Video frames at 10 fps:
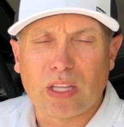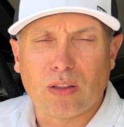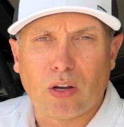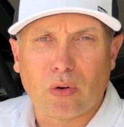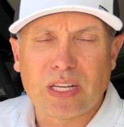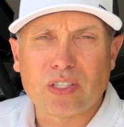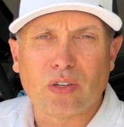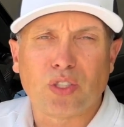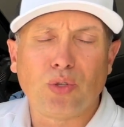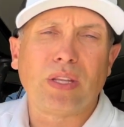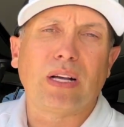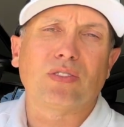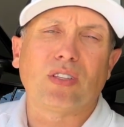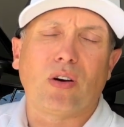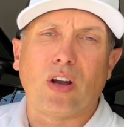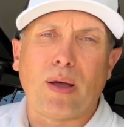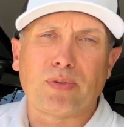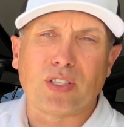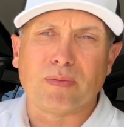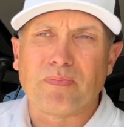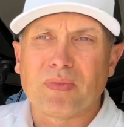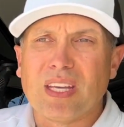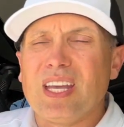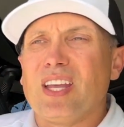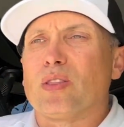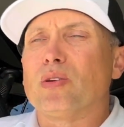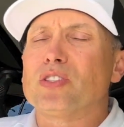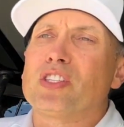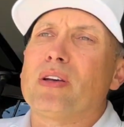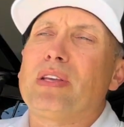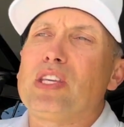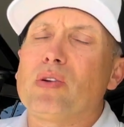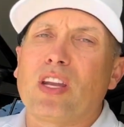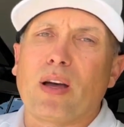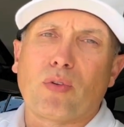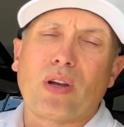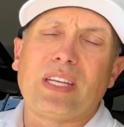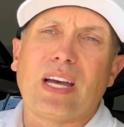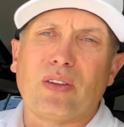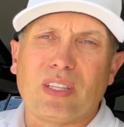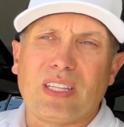long range are a $2,000 option. Those are something you can upgrade down